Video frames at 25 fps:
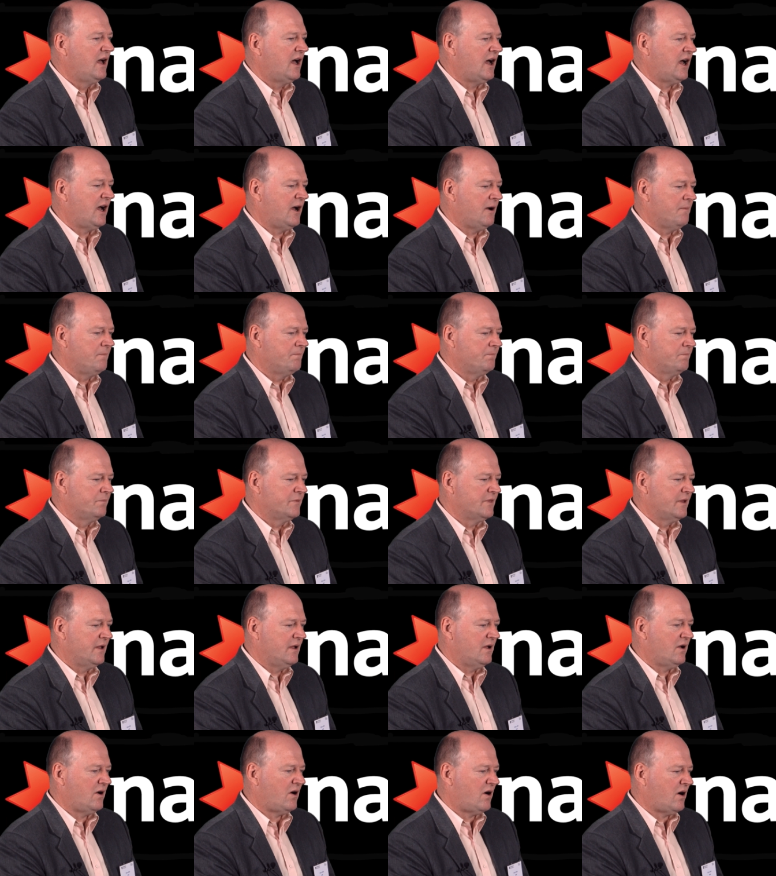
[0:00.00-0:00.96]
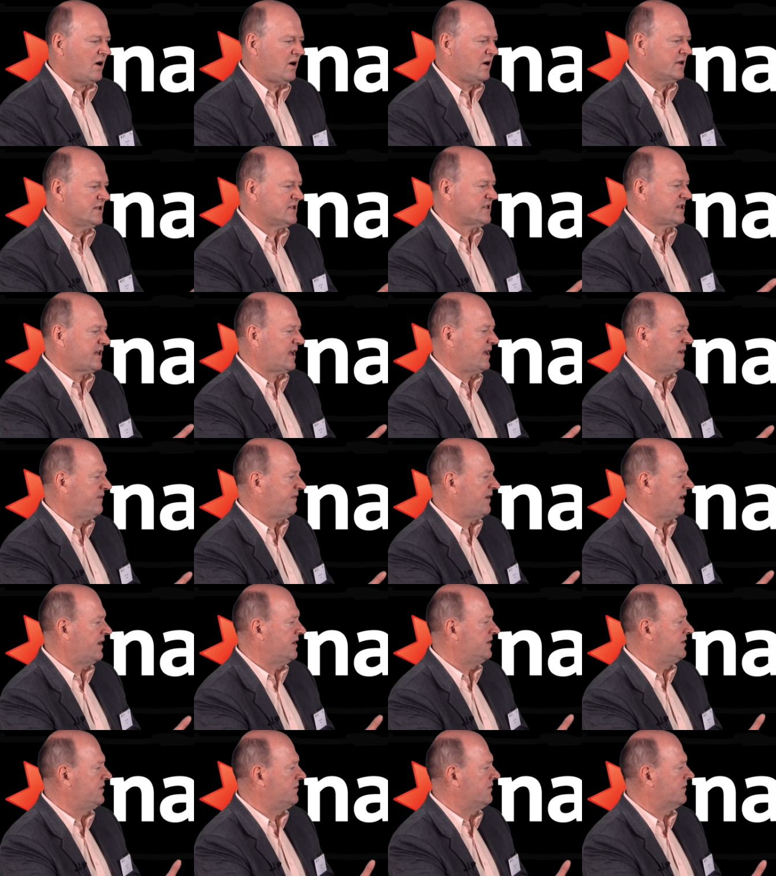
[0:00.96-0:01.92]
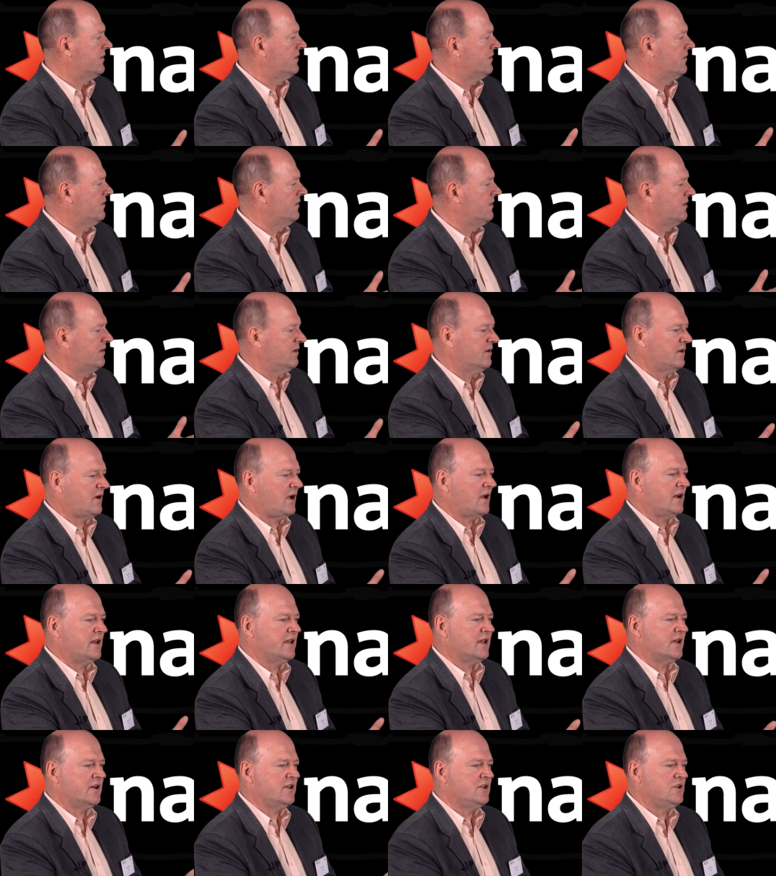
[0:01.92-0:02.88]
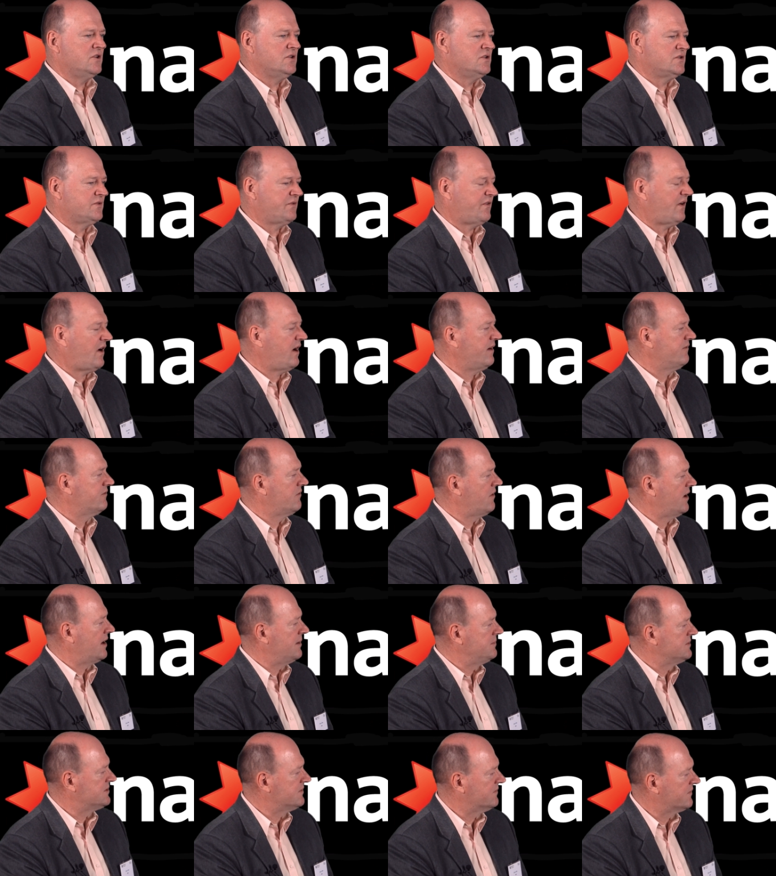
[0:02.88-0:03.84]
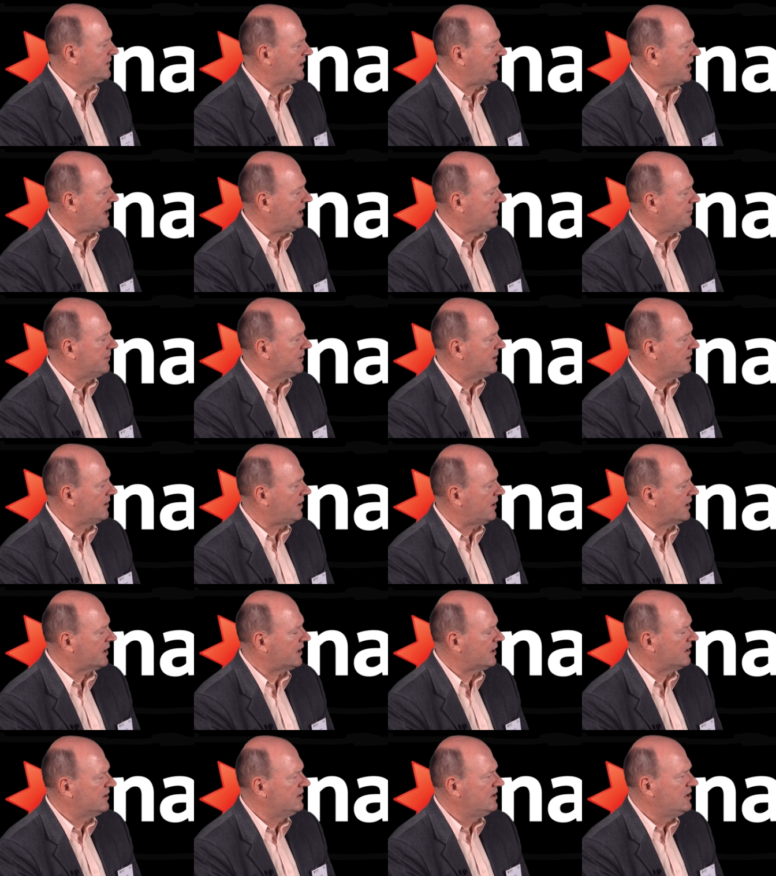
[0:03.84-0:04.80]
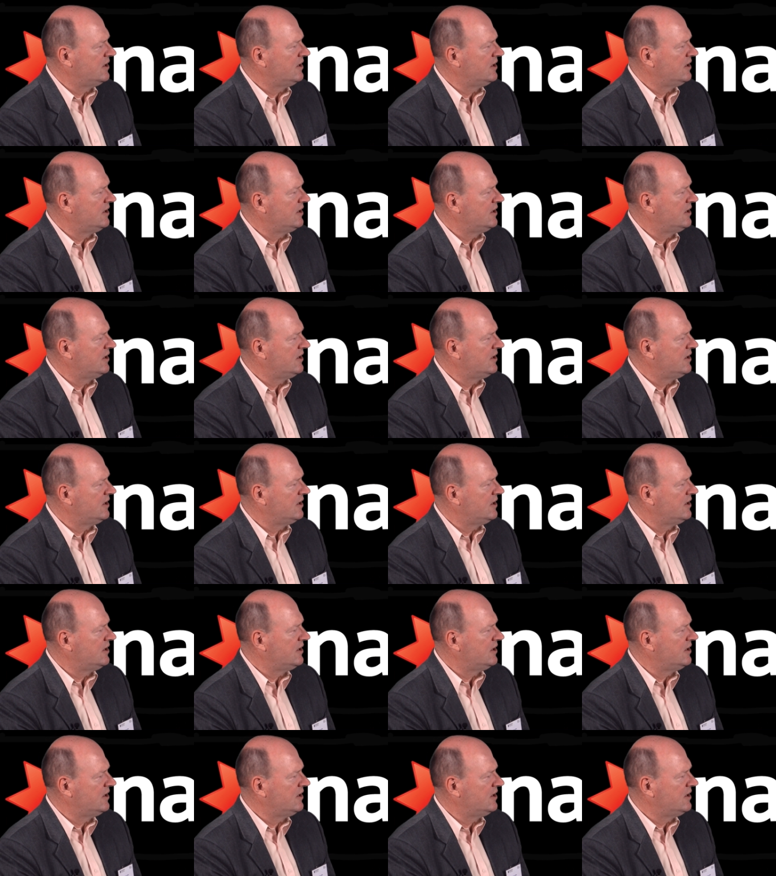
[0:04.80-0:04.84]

iSaver, you're only going to use 5 grams of carbon. Like,